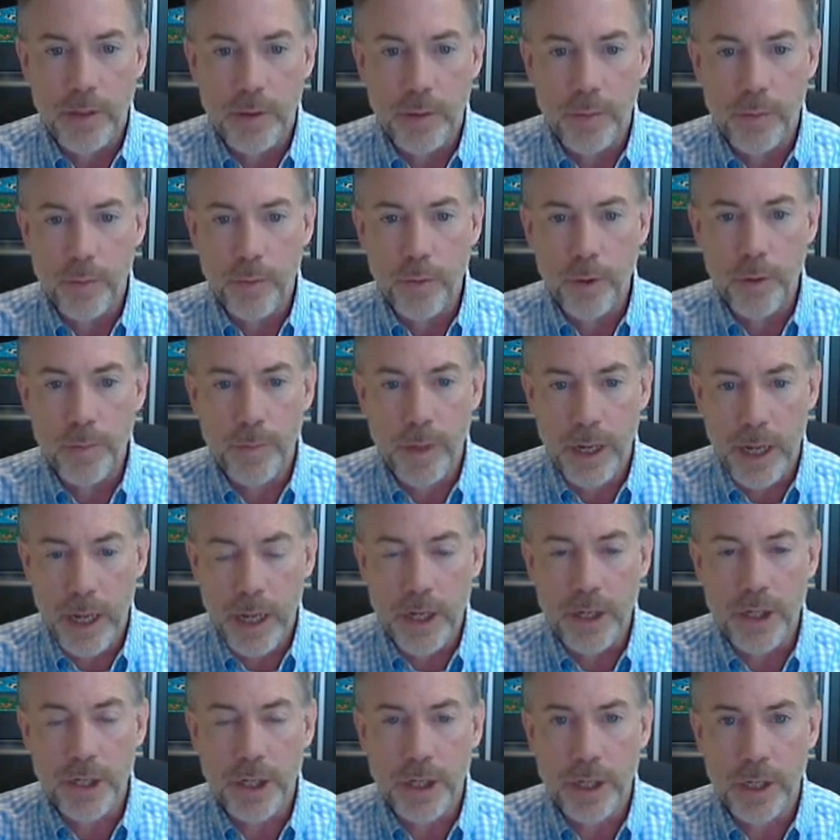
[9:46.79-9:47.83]
The
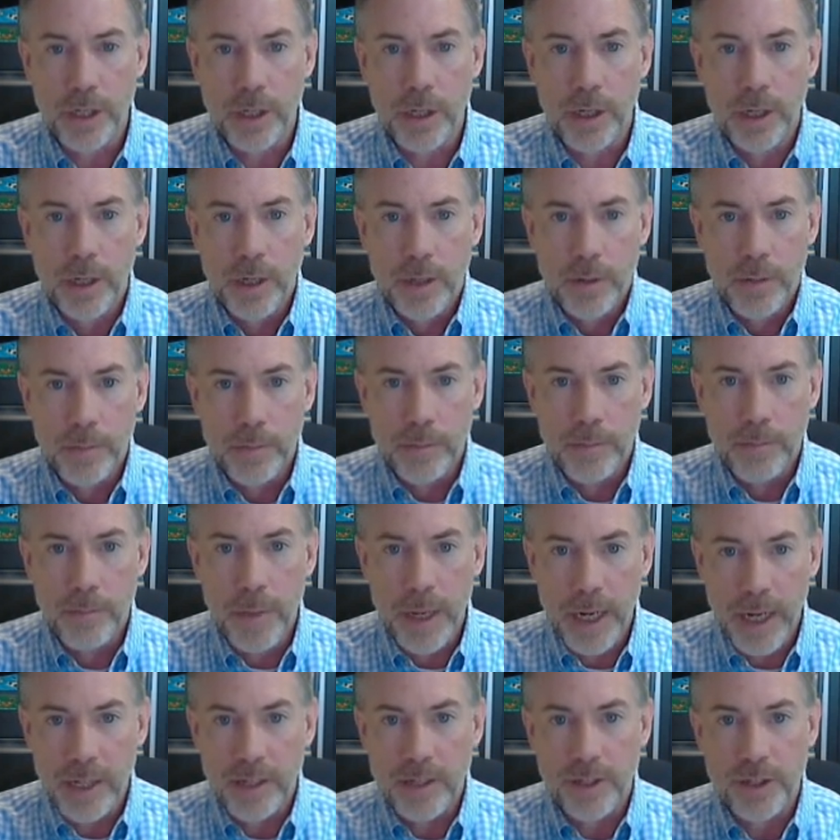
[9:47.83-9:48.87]
rumination
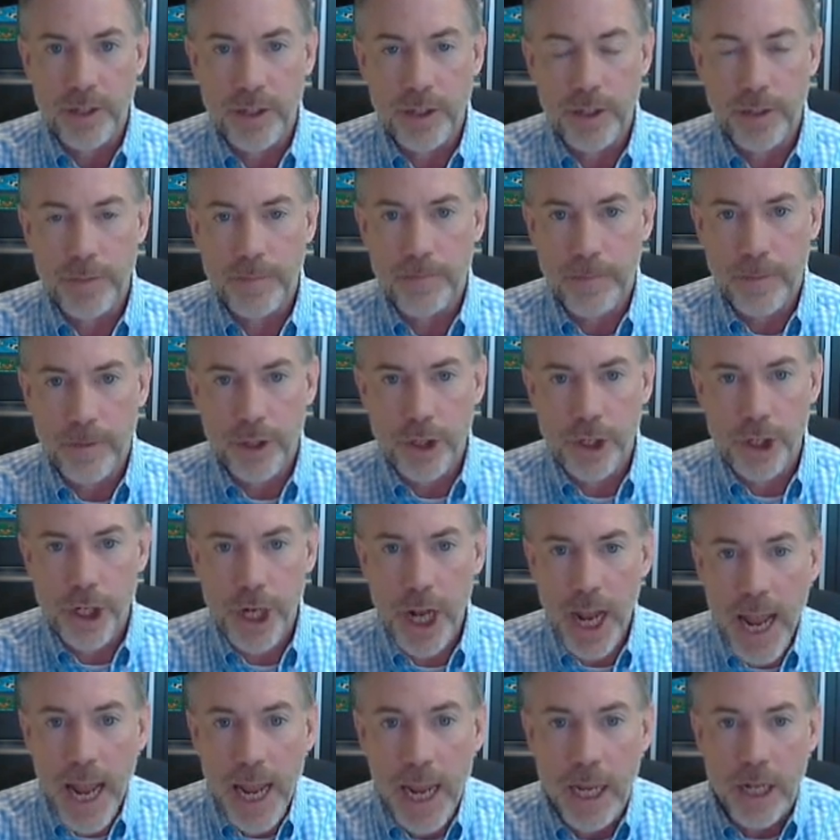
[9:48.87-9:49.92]
minutes
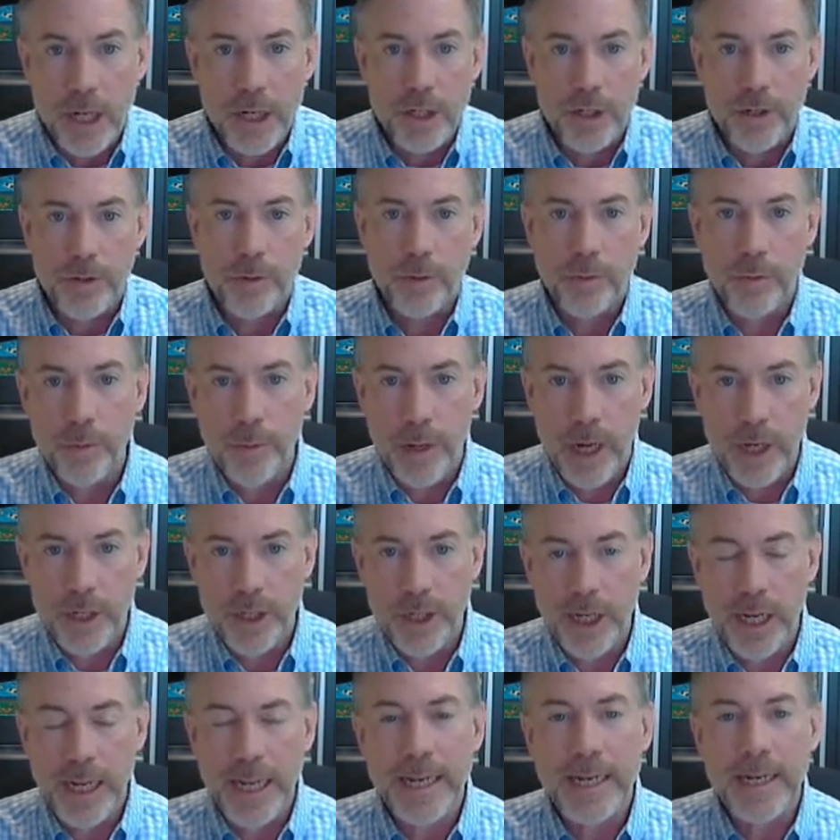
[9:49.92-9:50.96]
change, or the
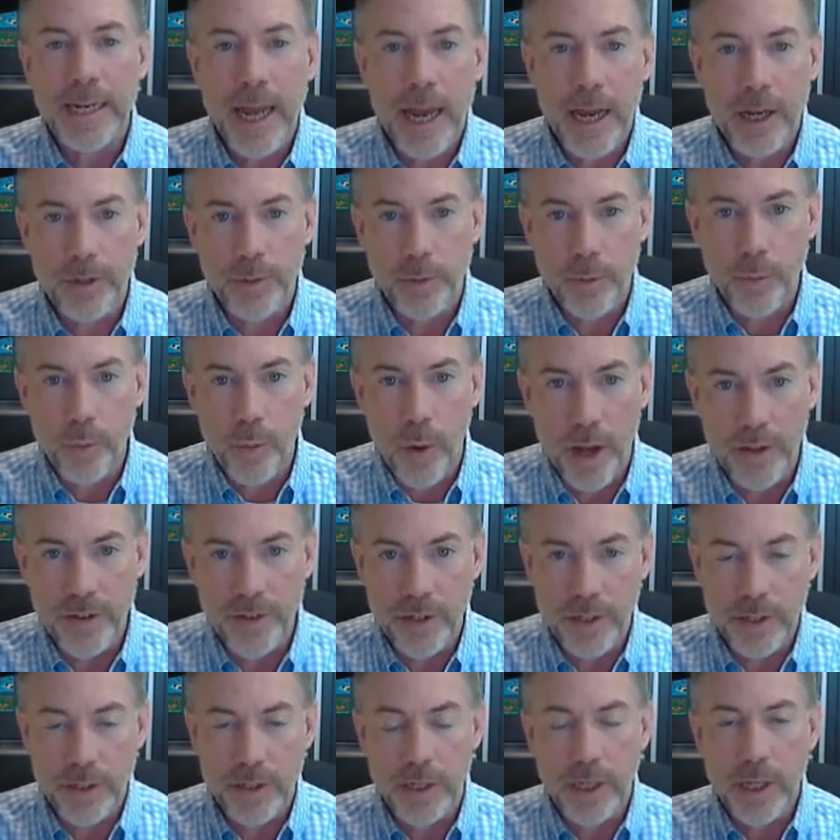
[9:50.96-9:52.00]
rumination index,
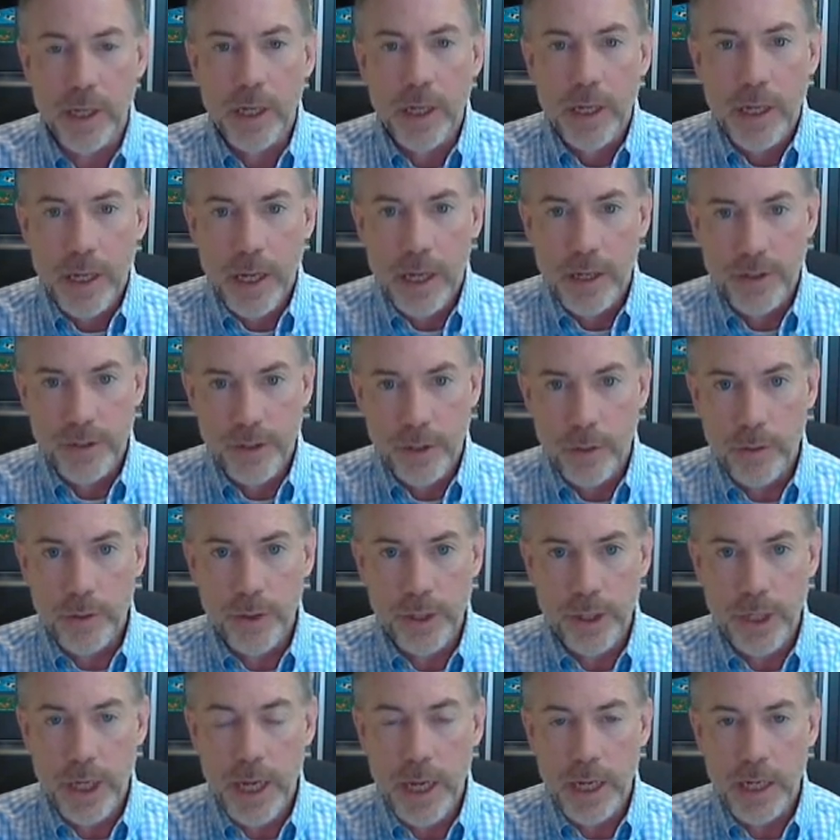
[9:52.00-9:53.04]
wasn't
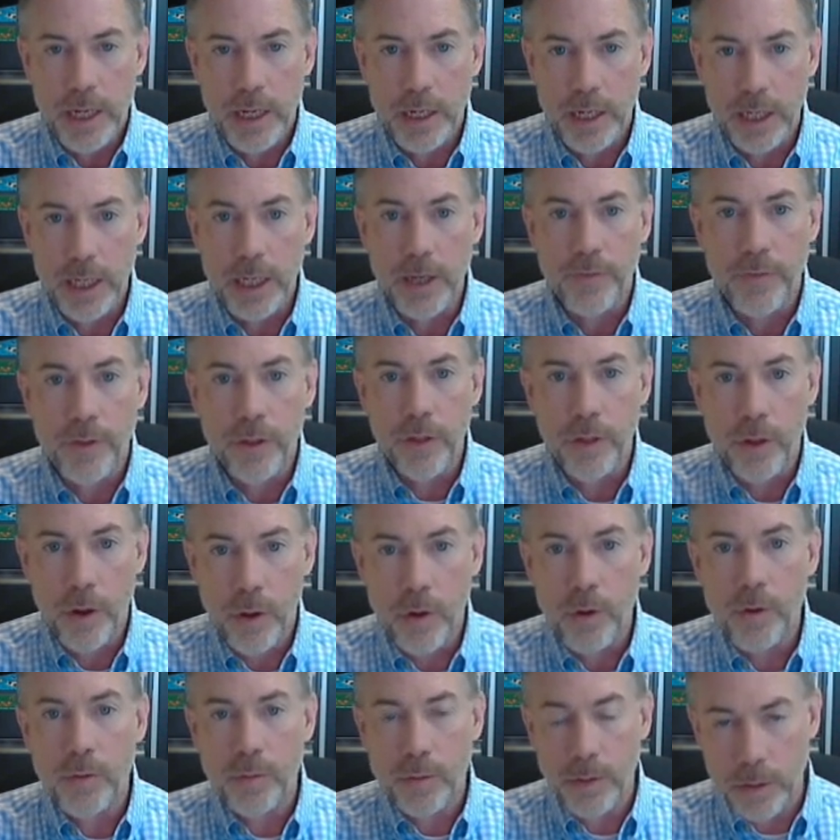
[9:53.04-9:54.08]
associated, even
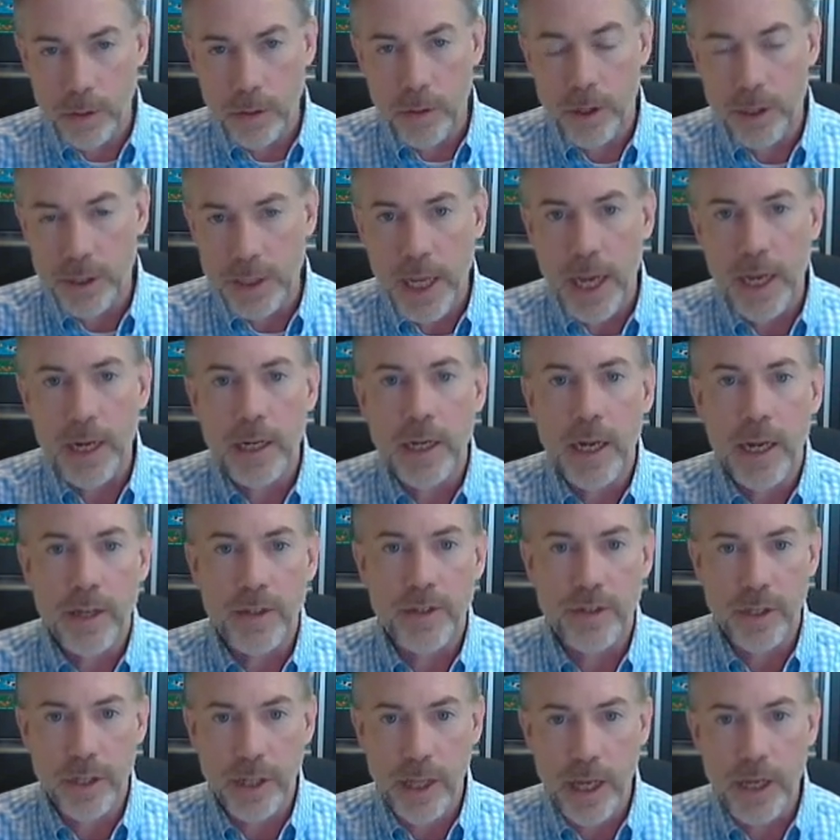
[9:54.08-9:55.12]
though looked at in
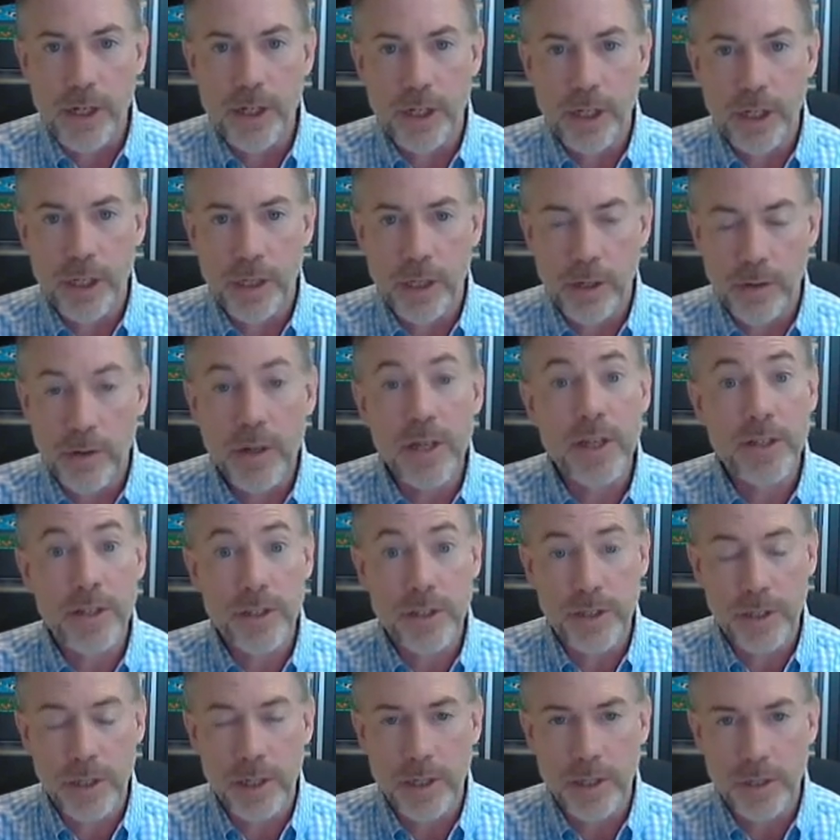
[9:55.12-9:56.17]
isolation, there
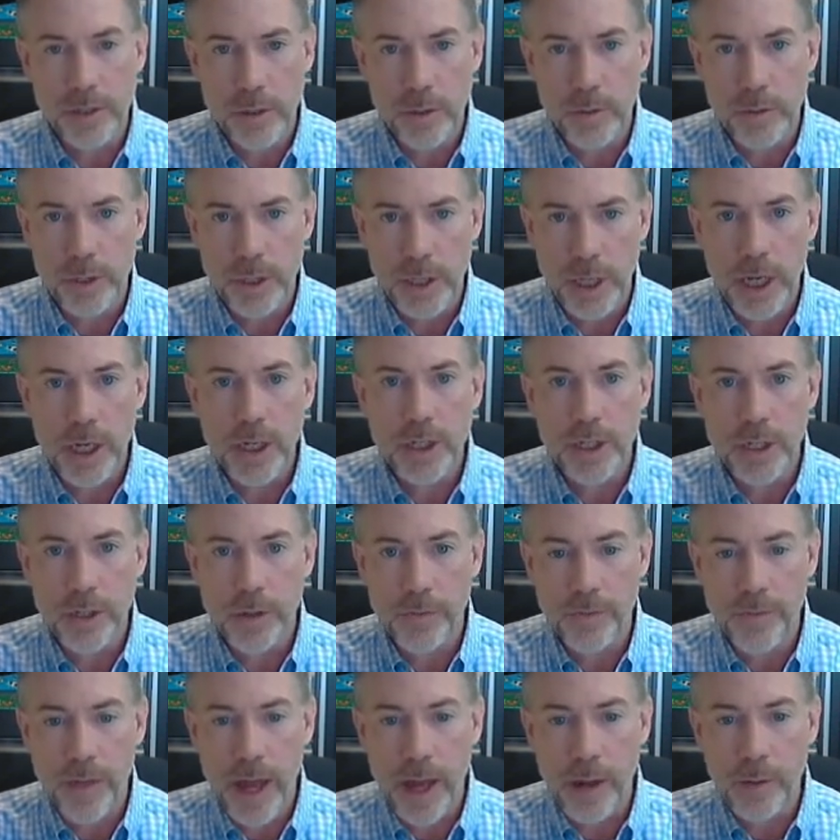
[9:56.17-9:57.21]
is an association
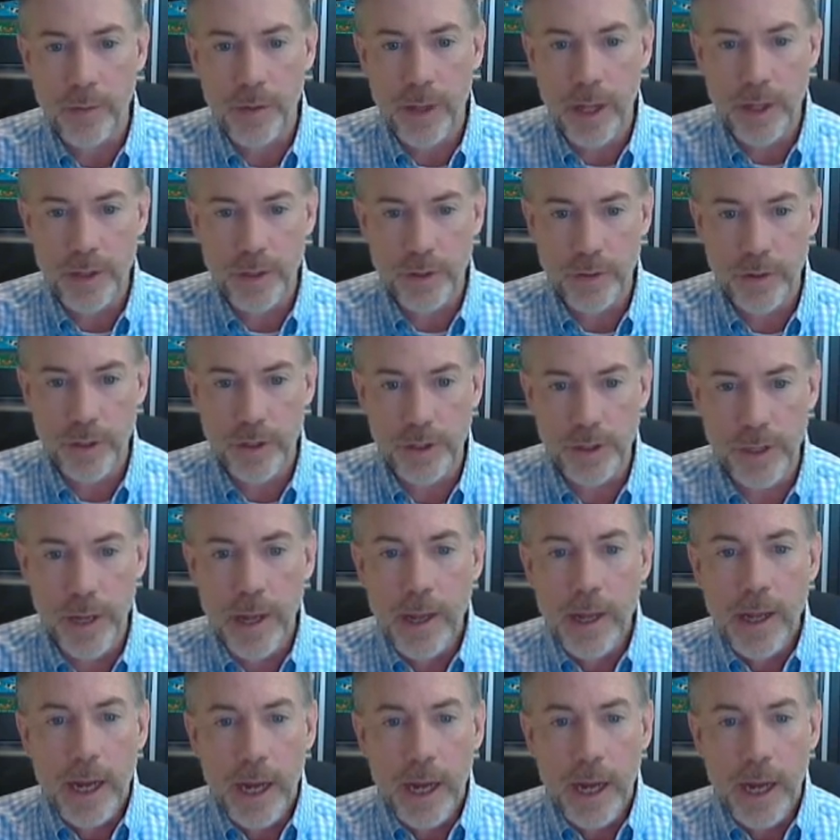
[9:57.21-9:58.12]
of that with estrus.